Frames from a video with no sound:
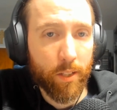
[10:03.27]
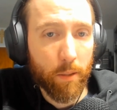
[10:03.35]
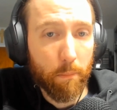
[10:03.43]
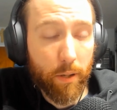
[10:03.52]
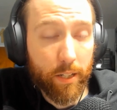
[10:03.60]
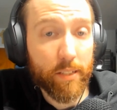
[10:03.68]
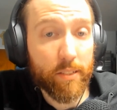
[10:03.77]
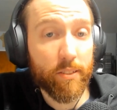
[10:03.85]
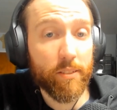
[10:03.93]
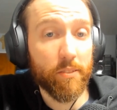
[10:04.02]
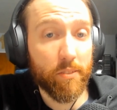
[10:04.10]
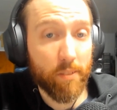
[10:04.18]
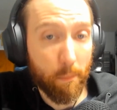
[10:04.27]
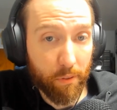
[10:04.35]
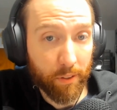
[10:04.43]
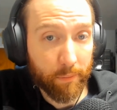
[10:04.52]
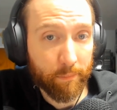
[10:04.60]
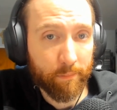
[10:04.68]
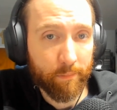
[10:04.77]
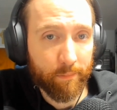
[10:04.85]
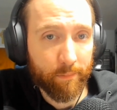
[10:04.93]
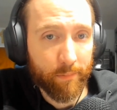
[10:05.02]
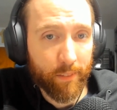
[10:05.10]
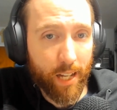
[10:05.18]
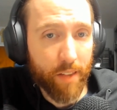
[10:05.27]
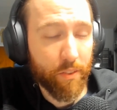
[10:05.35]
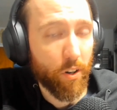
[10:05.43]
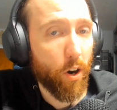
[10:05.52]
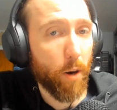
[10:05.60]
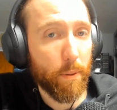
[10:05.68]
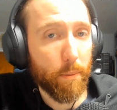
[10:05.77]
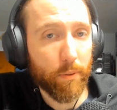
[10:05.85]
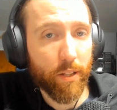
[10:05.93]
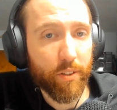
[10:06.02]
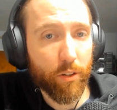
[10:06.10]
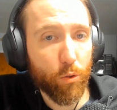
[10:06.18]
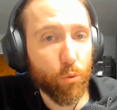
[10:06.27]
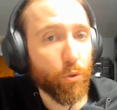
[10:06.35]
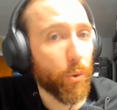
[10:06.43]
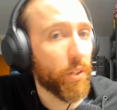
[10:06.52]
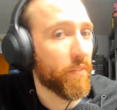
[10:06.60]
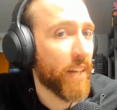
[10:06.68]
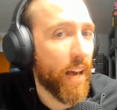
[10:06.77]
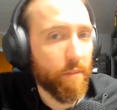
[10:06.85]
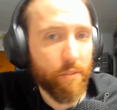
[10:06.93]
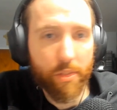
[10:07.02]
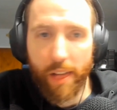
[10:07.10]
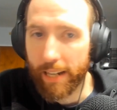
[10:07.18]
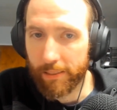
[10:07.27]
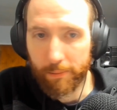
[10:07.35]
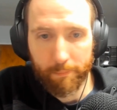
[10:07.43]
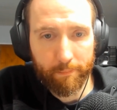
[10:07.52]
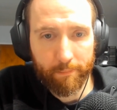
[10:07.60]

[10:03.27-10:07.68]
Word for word: But it is still something. And there are people out there who don't even have that.